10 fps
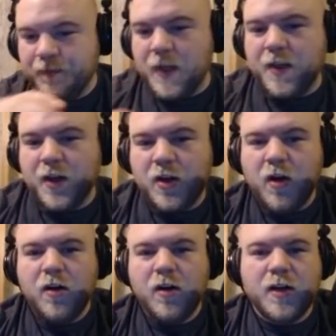The
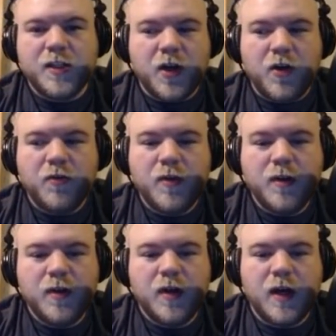card on its own
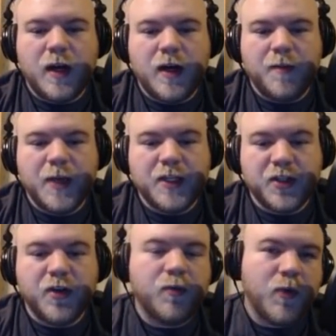is
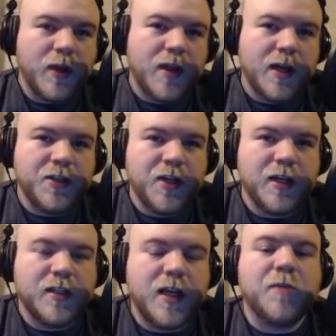good with that
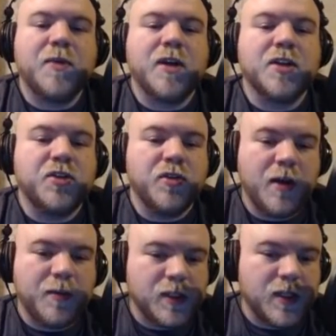GX attack because you're
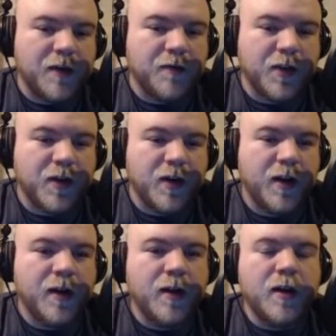able to snipe for
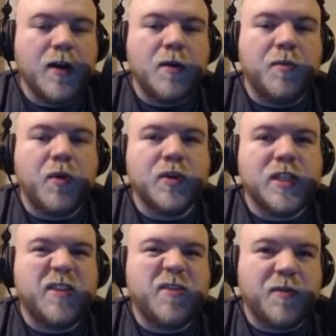30, but
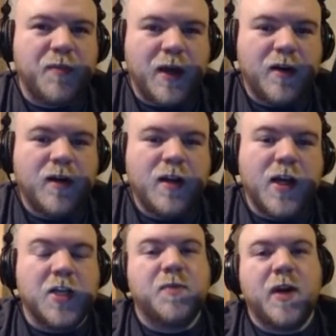what's even better
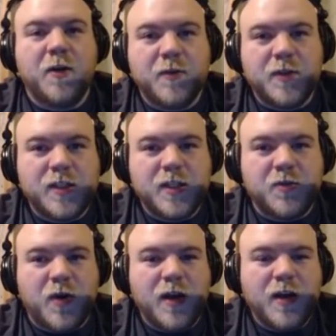is pairing it with
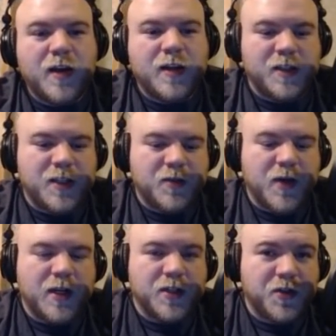Decidueye.
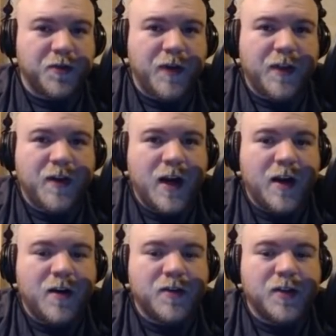Decidueye does 2 Feather
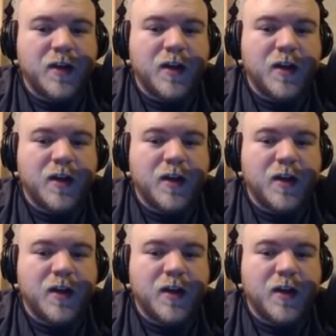Arrows.